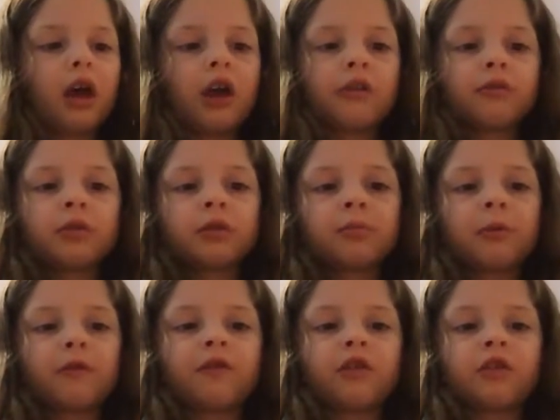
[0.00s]
I would
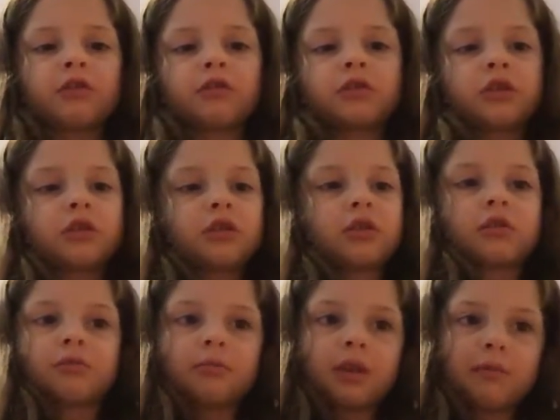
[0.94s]
prefer
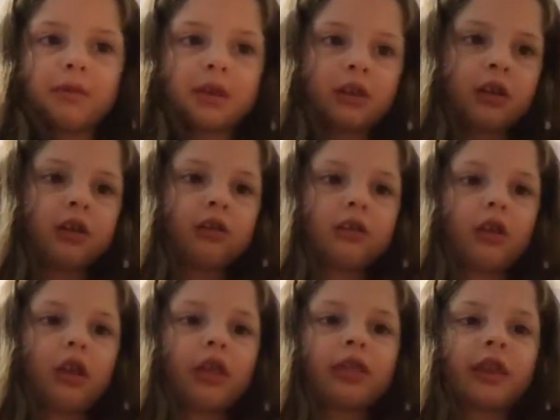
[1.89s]
maybe
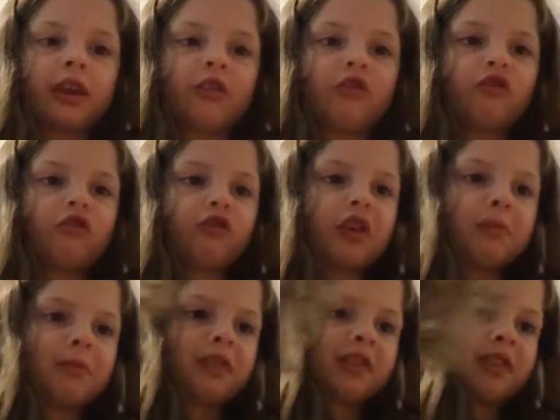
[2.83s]
thin
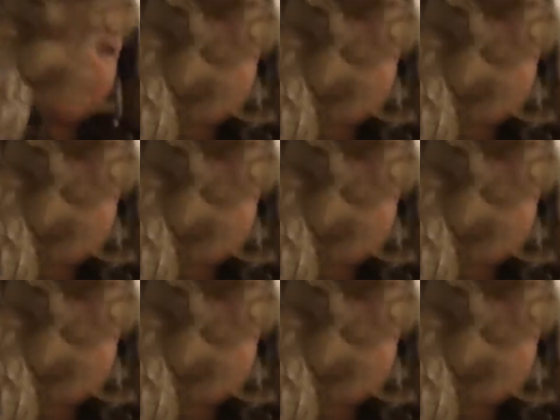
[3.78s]
strips.